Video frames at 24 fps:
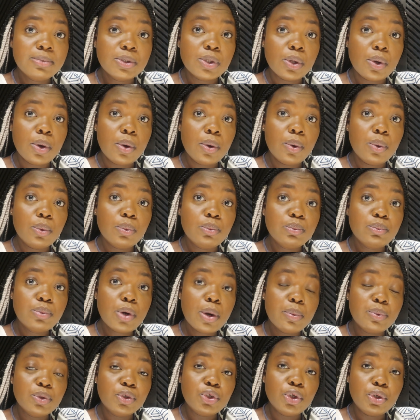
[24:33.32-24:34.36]
so
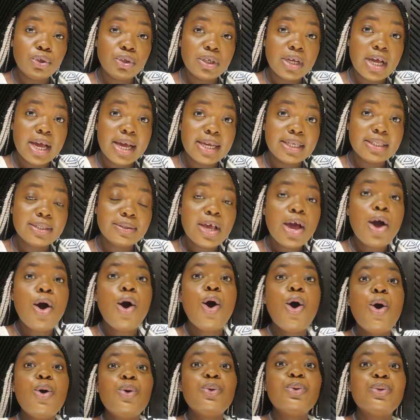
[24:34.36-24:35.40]
probably show you guys
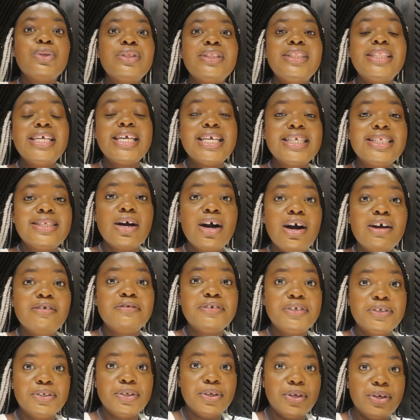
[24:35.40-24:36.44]
oh this
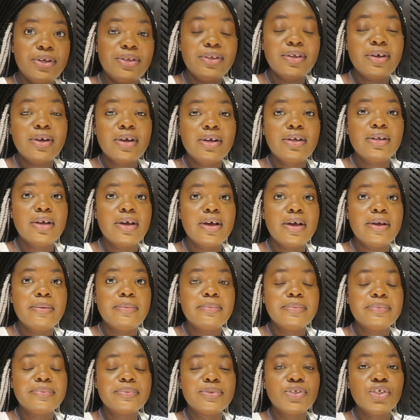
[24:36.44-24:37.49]
afternoon
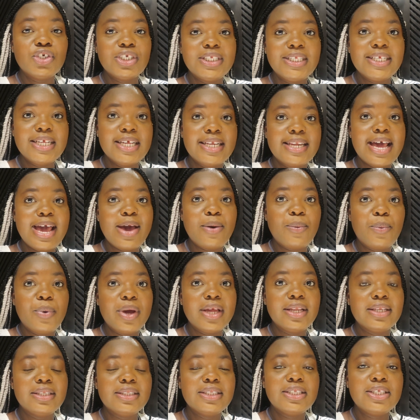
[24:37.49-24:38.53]
um jocelyn and i
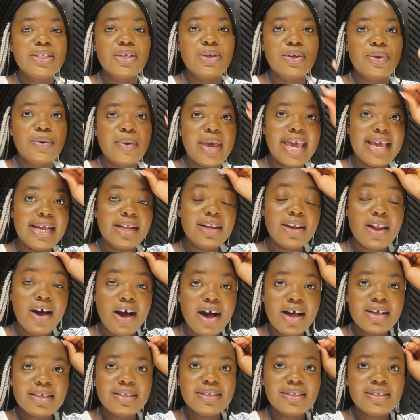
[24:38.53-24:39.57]
went to a
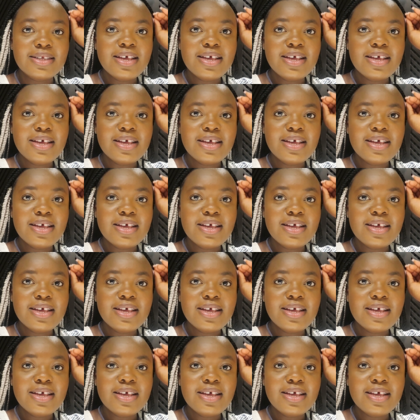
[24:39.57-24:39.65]
class